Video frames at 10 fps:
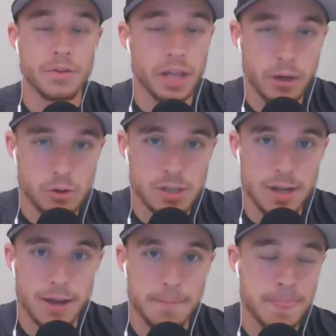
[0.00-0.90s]
to the Lakers
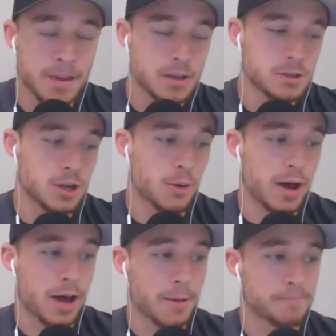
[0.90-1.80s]
tonight.
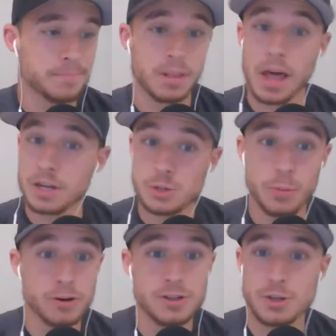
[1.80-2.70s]
So a lot of
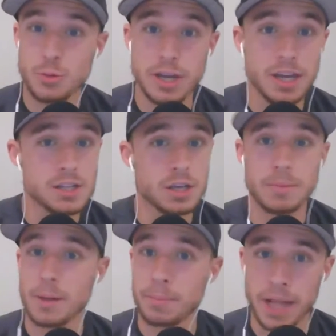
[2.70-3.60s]
sports this weekend. It's
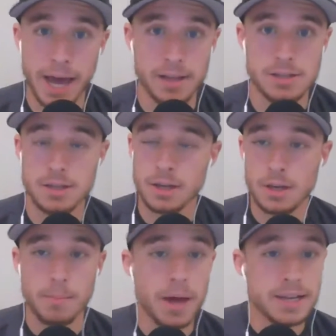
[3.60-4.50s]
going to be a blast.
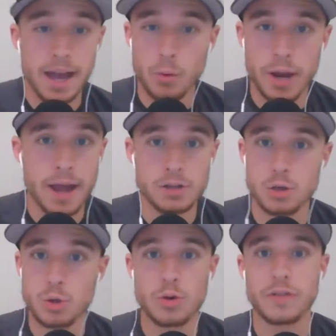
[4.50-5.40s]
Monday, I'll
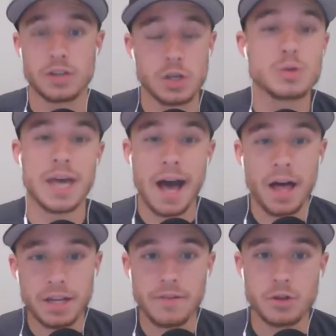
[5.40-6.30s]
react to the
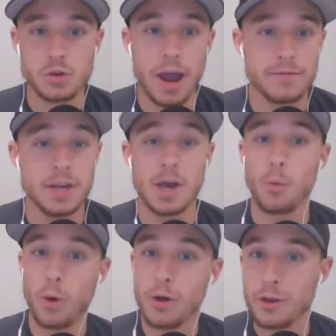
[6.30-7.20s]
totality of the draft.
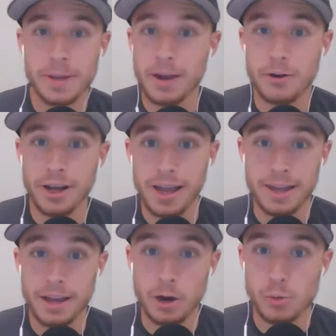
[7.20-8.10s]
Will there be any
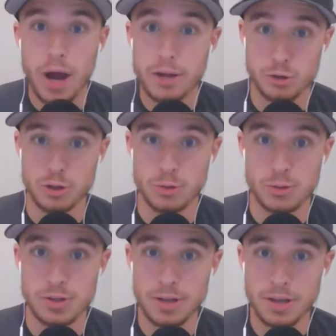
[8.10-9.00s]
Aaron Rodgers
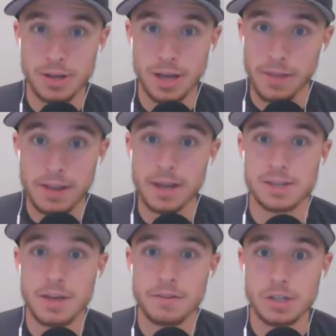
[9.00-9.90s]
news in the
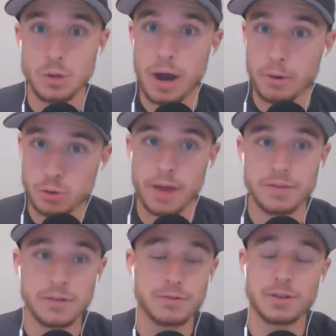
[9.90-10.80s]
next 72 hours.
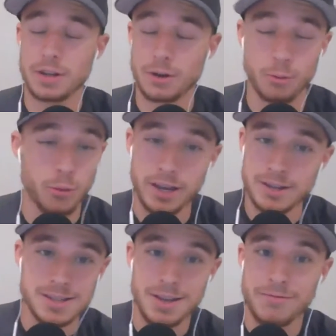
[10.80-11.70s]
We'll have to, you know,
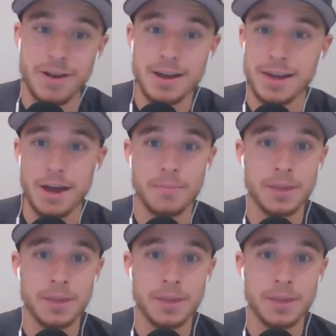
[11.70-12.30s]
wait and see and find